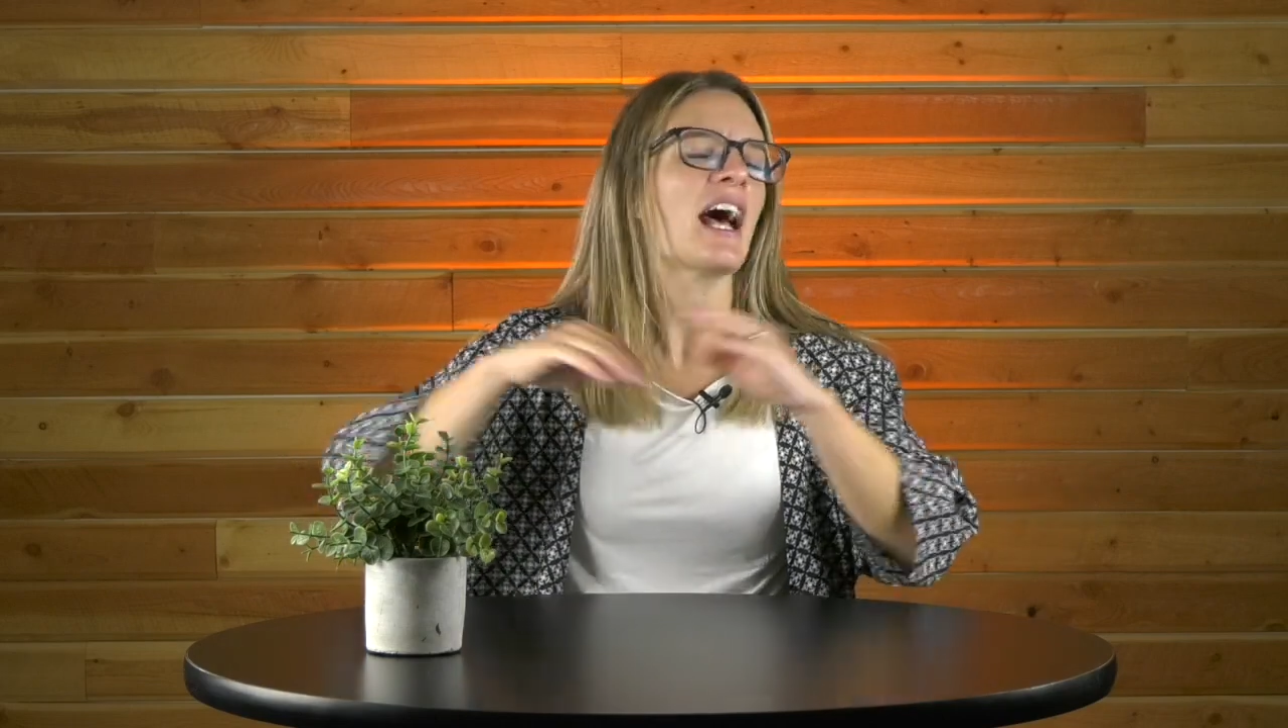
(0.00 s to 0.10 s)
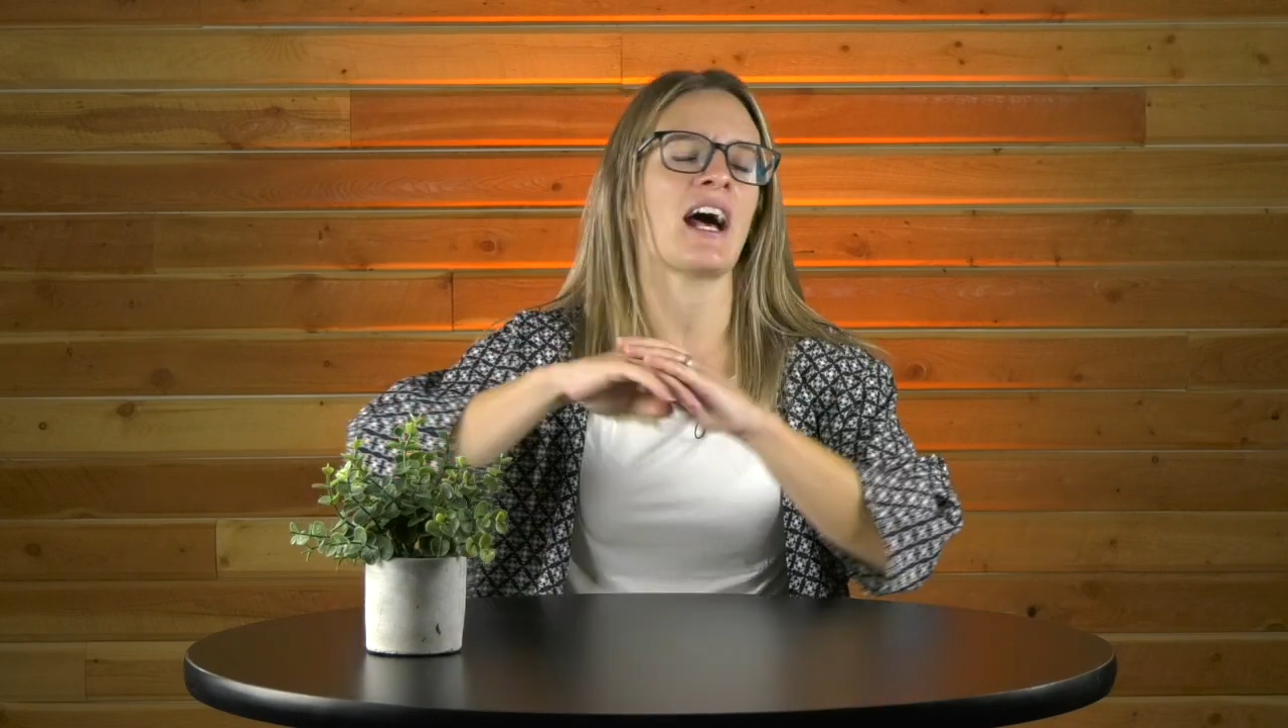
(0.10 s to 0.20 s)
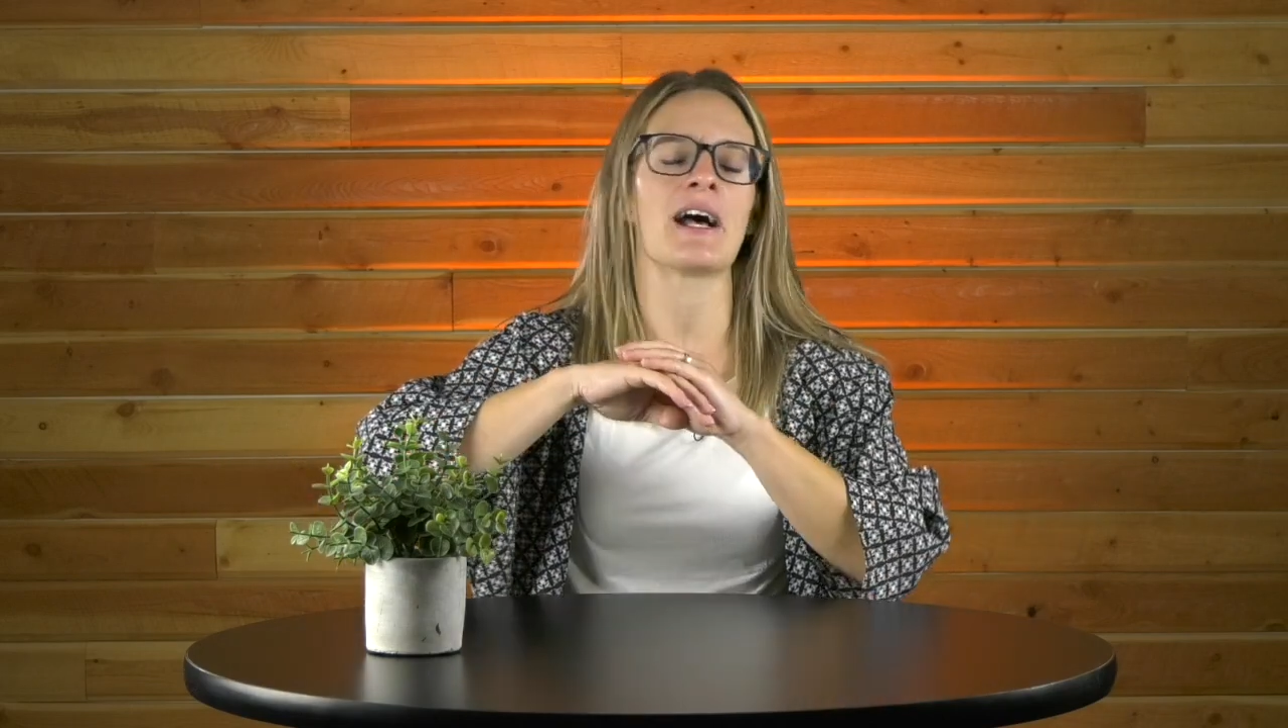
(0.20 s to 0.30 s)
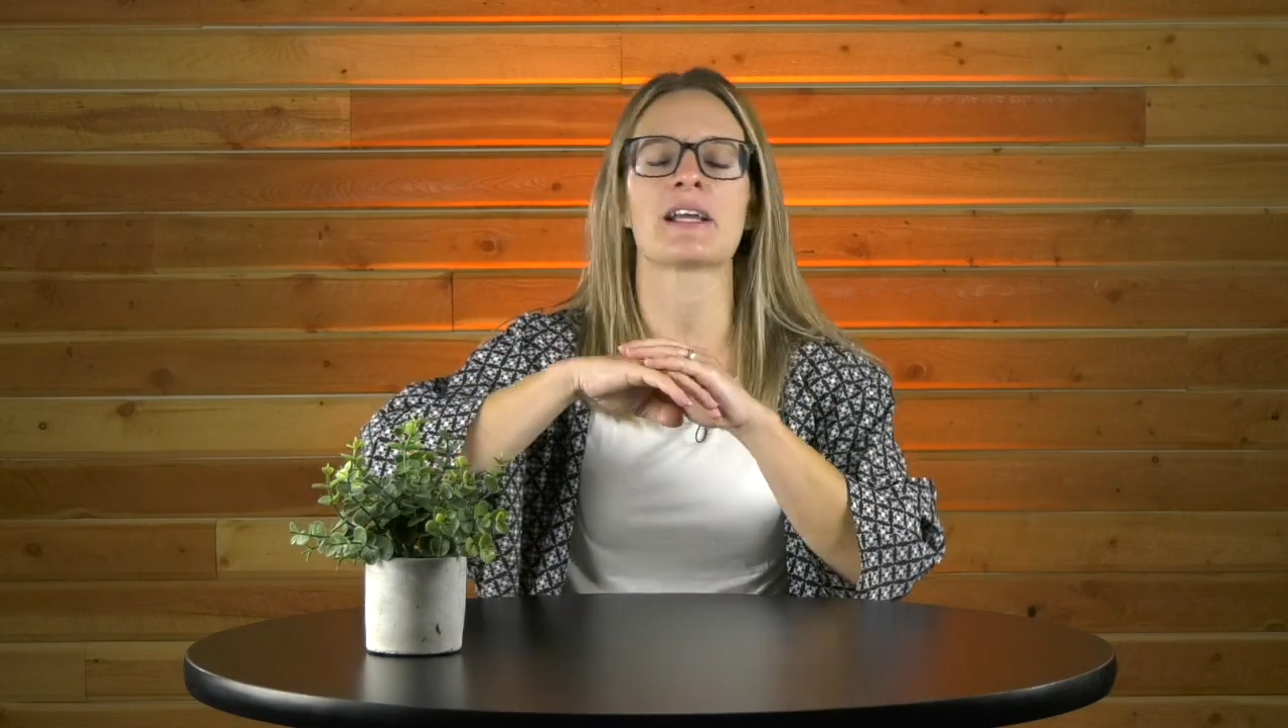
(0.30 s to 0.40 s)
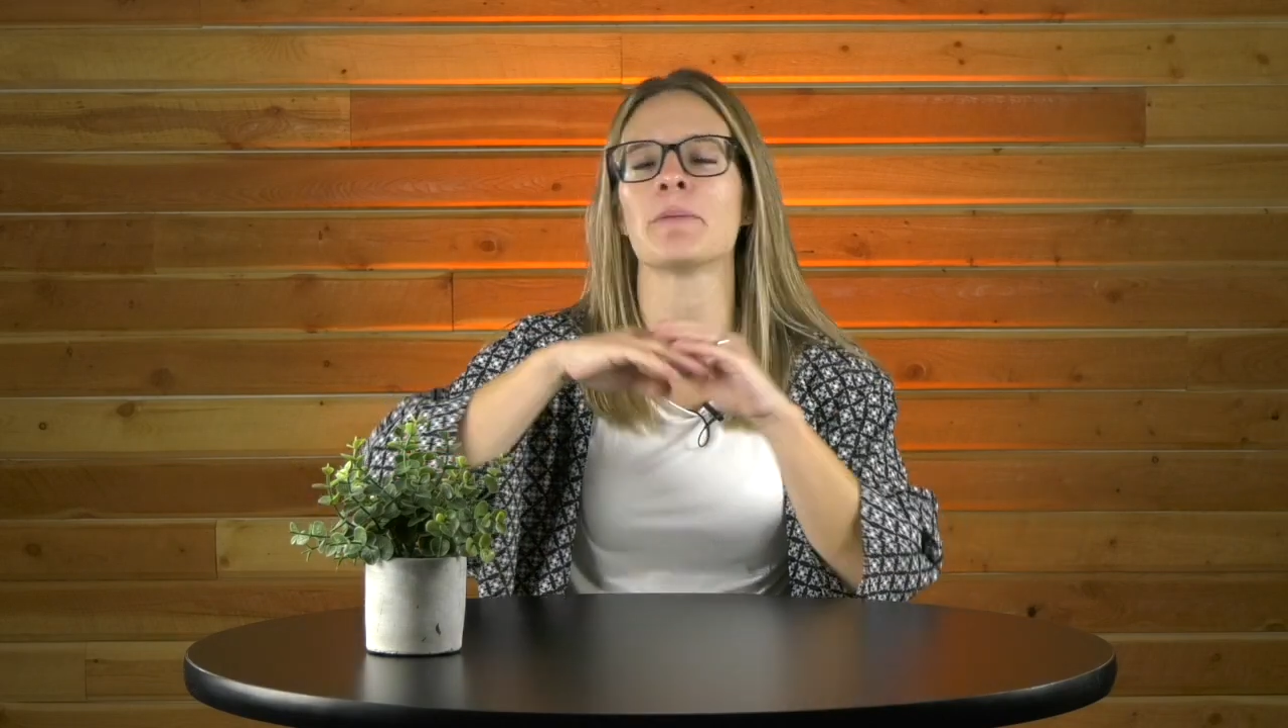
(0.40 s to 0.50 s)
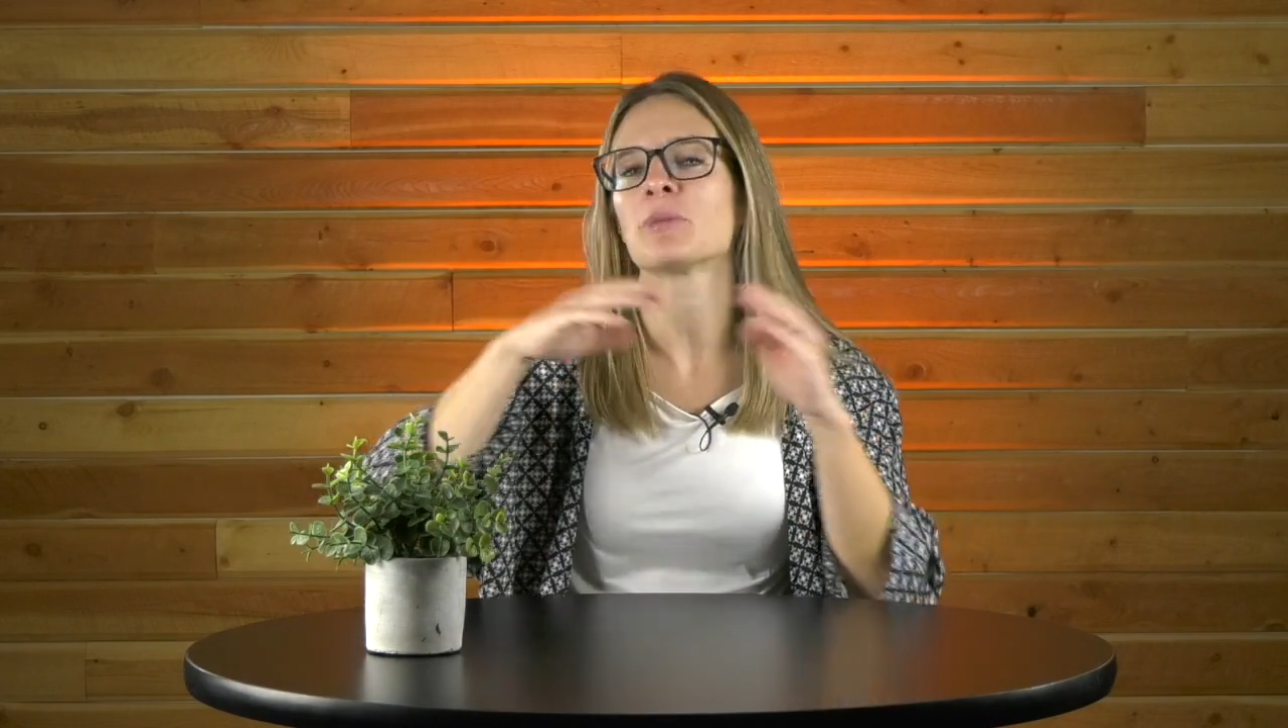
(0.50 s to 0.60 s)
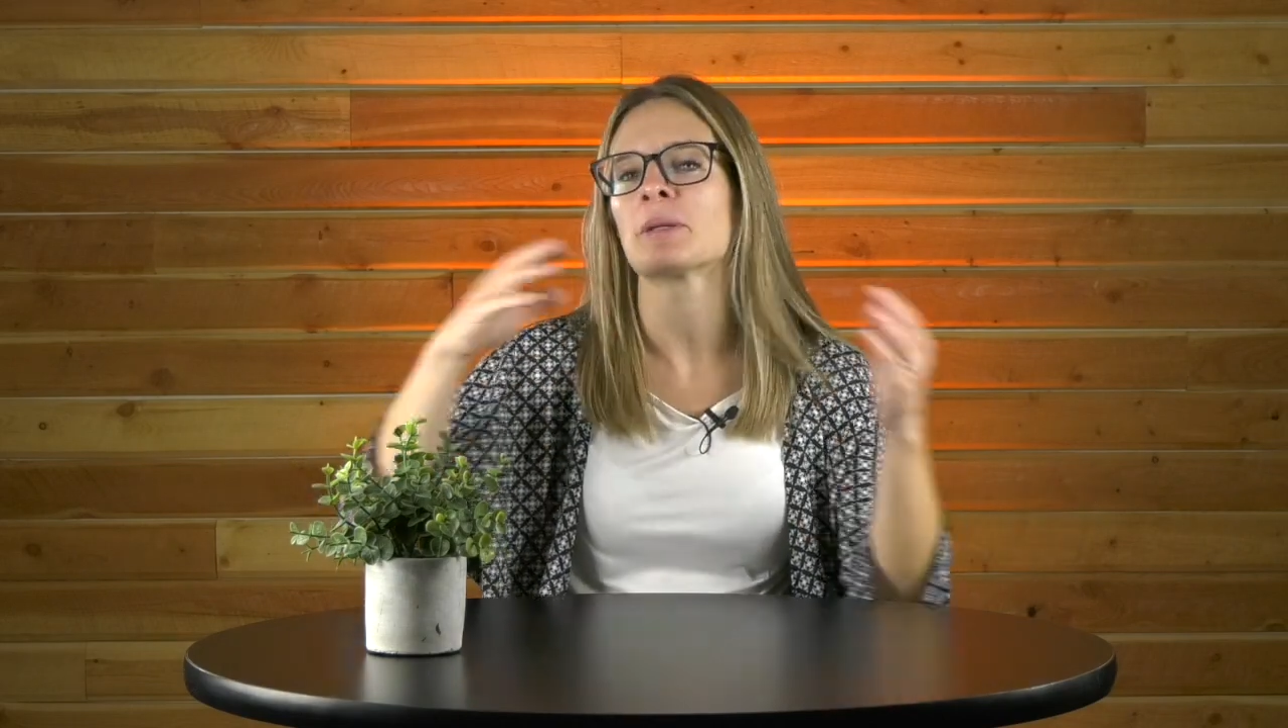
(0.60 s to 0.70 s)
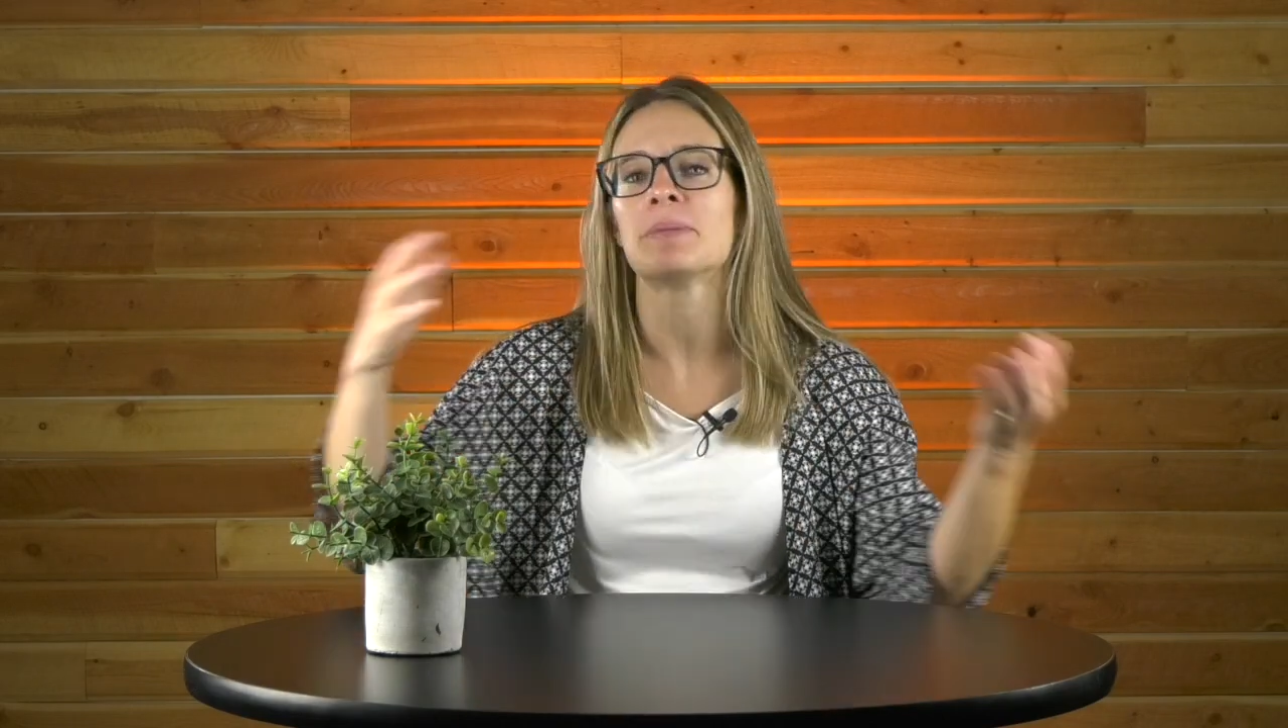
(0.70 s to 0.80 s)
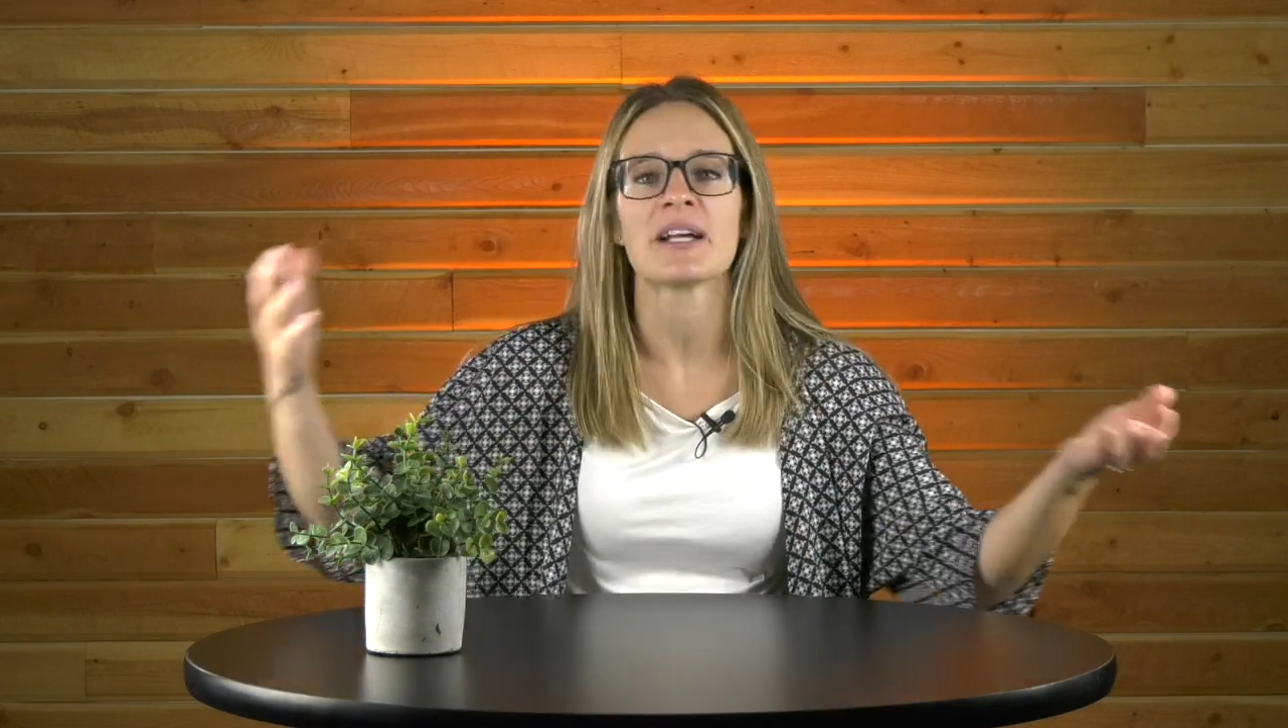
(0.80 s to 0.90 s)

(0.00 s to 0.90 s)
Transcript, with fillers: Uh, come bring